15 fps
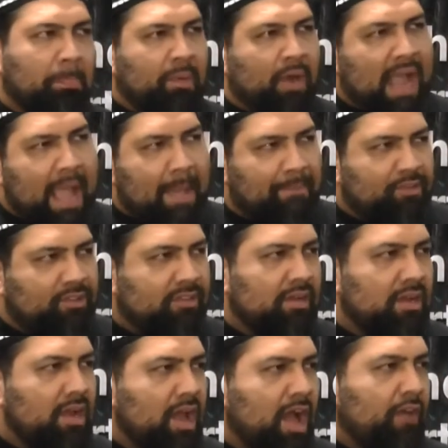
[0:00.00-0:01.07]

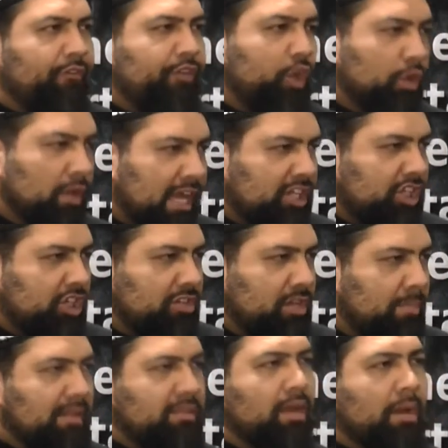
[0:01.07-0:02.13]
Perhaps a few lectures in
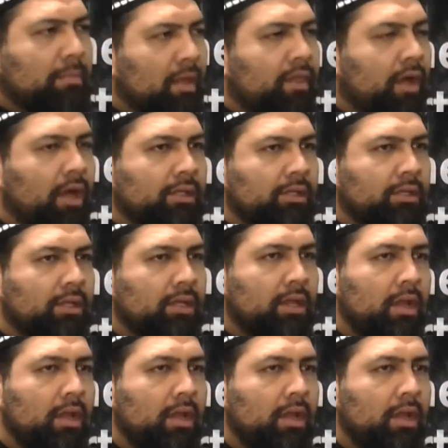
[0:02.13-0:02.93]
the month of Ramadan.